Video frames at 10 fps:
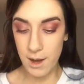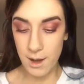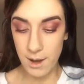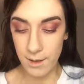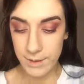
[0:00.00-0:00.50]

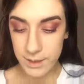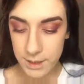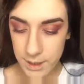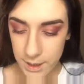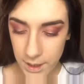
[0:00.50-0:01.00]
love
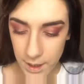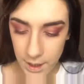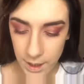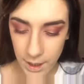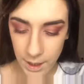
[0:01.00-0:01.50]
it.
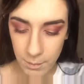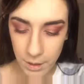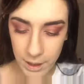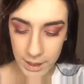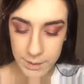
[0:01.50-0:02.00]
I
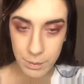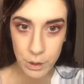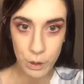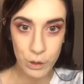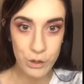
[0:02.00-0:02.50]
like to
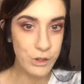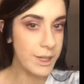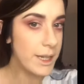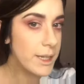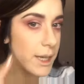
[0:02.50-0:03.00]
put it
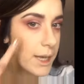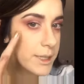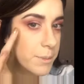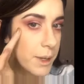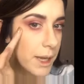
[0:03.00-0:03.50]
underneath as
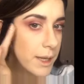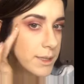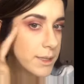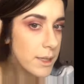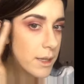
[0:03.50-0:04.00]
a
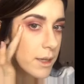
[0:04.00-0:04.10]
base